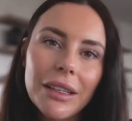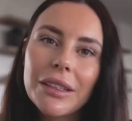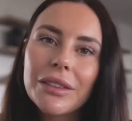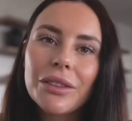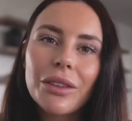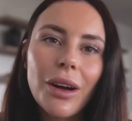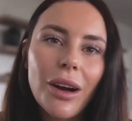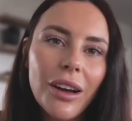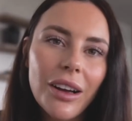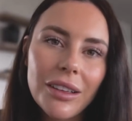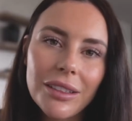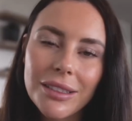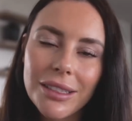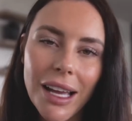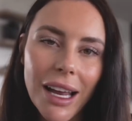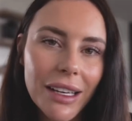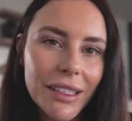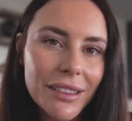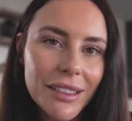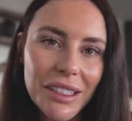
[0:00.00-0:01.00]
These are all
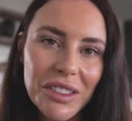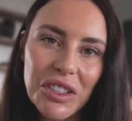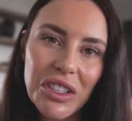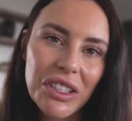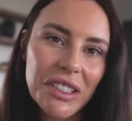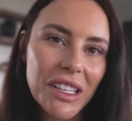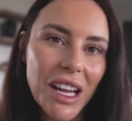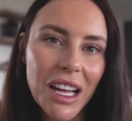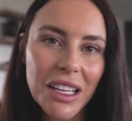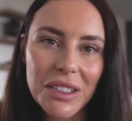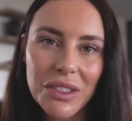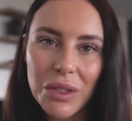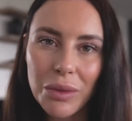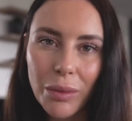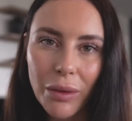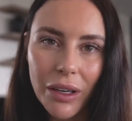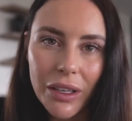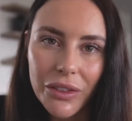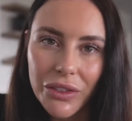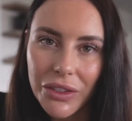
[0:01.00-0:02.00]
signs that she's not
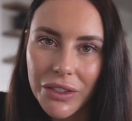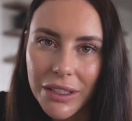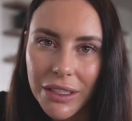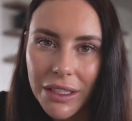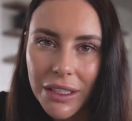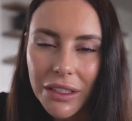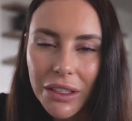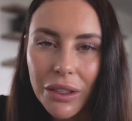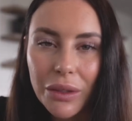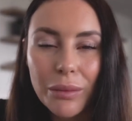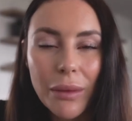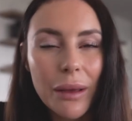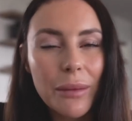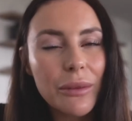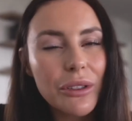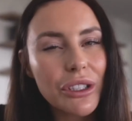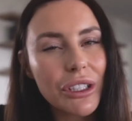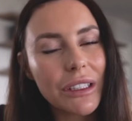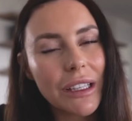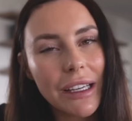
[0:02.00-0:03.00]
super interested in you. Maybe
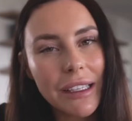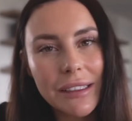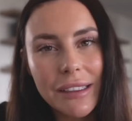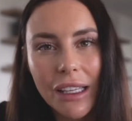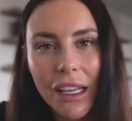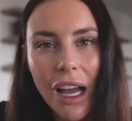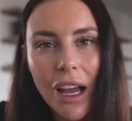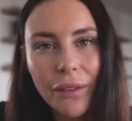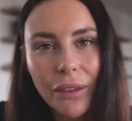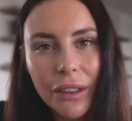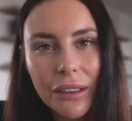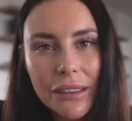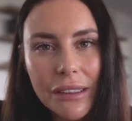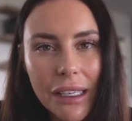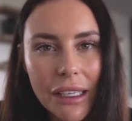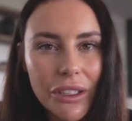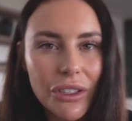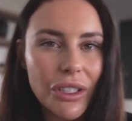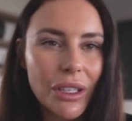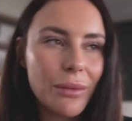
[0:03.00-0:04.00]
she likes the
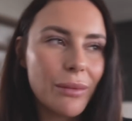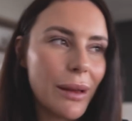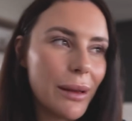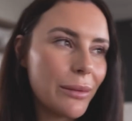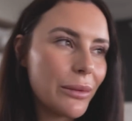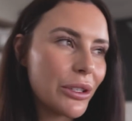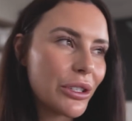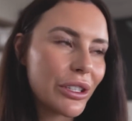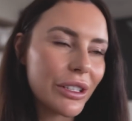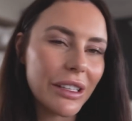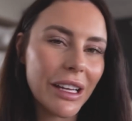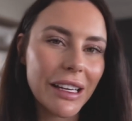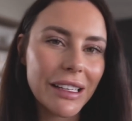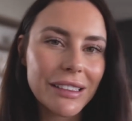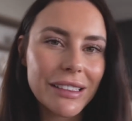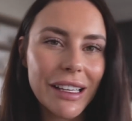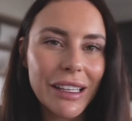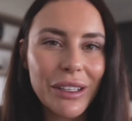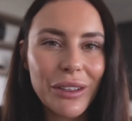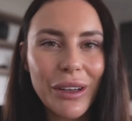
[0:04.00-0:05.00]
conversation. Maybe she likes
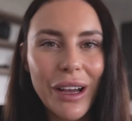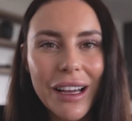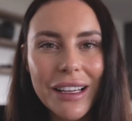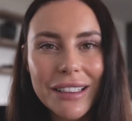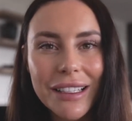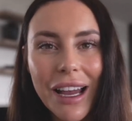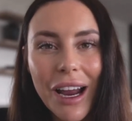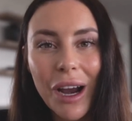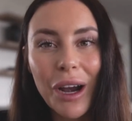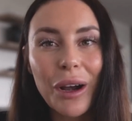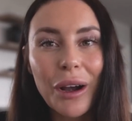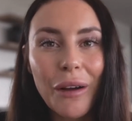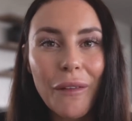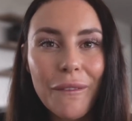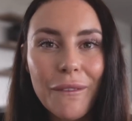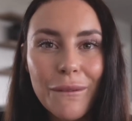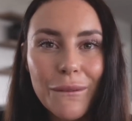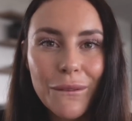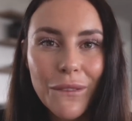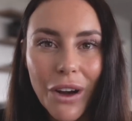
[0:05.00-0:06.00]
that you guys are
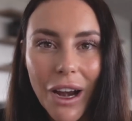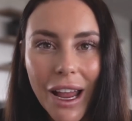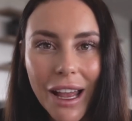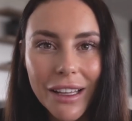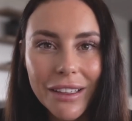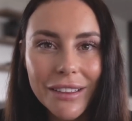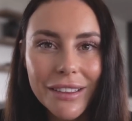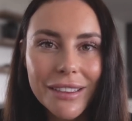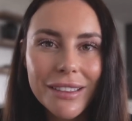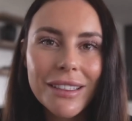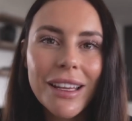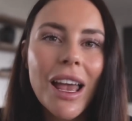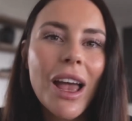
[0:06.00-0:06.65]
friends,